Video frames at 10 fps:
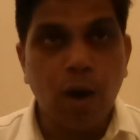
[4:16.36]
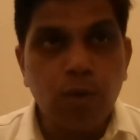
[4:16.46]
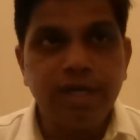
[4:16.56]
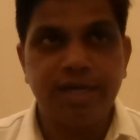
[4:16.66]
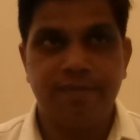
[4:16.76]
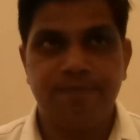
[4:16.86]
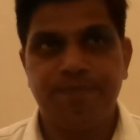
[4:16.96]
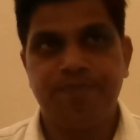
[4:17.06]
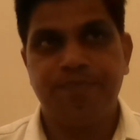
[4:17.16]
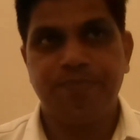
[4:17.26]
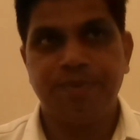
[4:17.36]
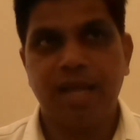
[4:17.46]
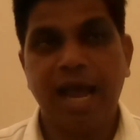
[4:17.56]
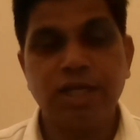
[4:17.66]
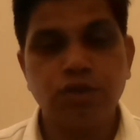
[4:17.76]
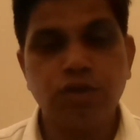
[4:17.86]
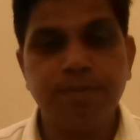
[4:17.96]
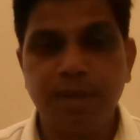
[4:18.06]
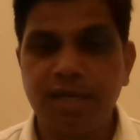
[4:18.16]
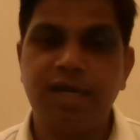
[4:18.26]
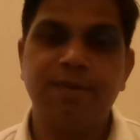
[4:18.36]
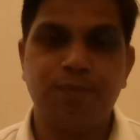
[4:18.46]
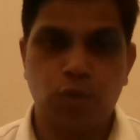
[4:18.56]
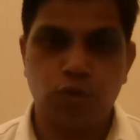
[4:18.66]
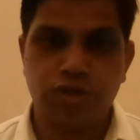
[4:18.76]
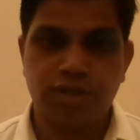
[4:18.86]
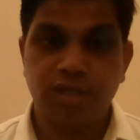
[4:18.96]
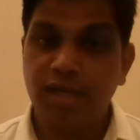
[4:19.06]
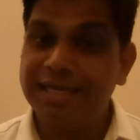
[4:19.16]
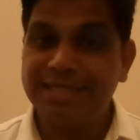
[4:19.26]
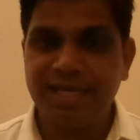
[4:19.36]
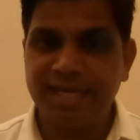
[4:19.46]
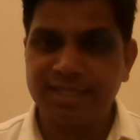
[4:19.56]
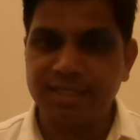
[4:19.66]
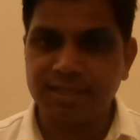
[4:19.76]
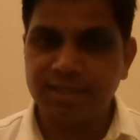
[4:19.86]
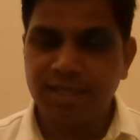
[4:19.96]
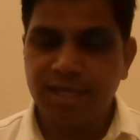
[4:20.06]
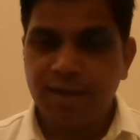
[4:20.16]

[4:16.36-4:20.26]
how did actually Burnette approached in his cases.